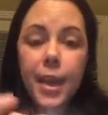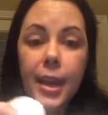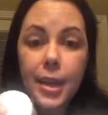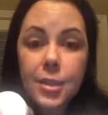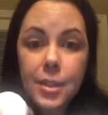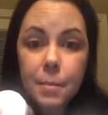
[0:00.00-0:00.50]

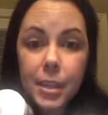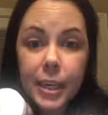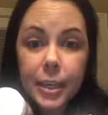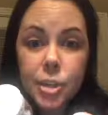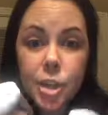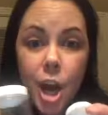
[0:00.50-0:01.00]
here's some
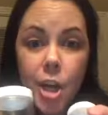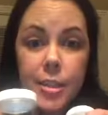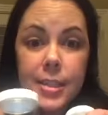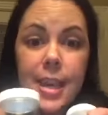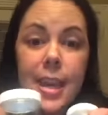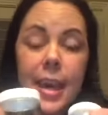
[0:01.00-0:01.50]
clear jars.
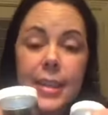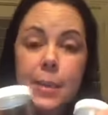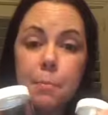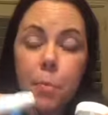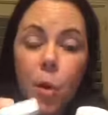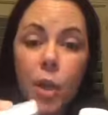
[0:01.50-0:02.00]
It's
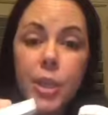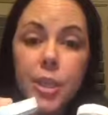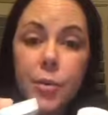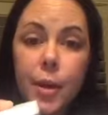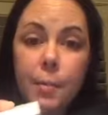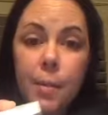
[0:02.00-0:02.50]
important
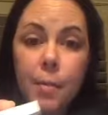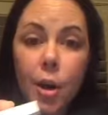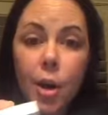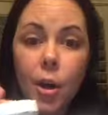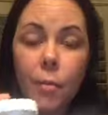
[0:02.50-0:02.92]
to remember,